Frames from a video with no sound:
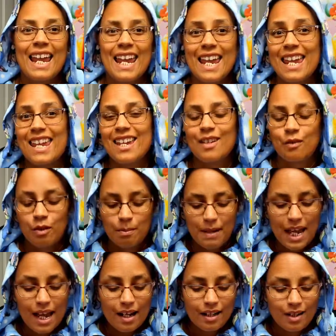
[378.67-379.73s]
And we're
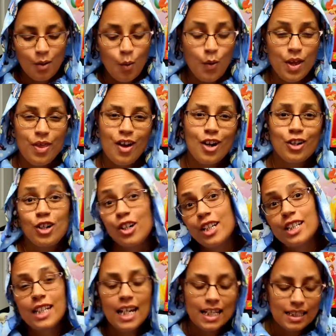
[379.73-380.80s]
back with our
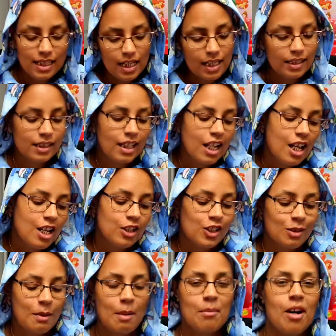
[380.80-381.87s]
cookie taste test.
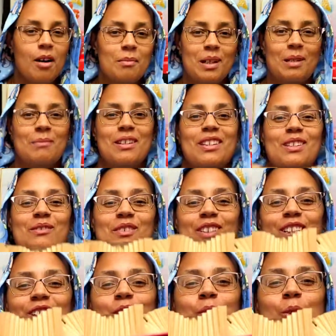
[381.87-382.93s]
So my mom got me these
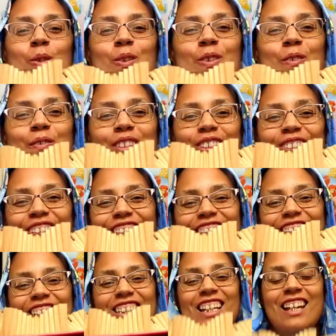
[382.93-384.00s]
really cool
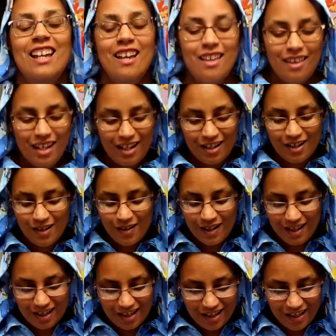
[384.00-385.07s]
filters that go
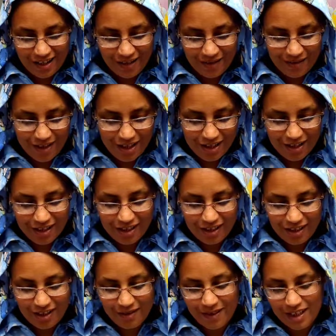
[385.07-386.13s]
in the air fryer
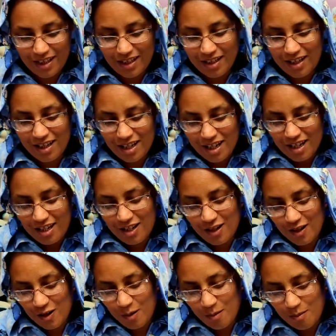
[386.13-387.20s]
so that way you
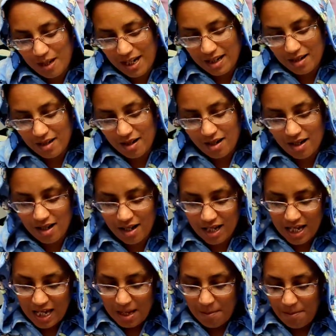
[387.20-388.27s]
don't make a
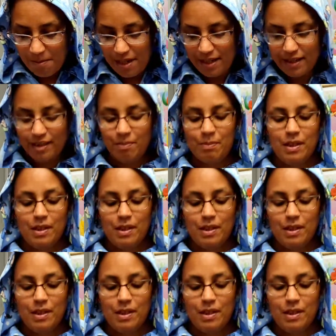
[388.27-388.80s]
mess.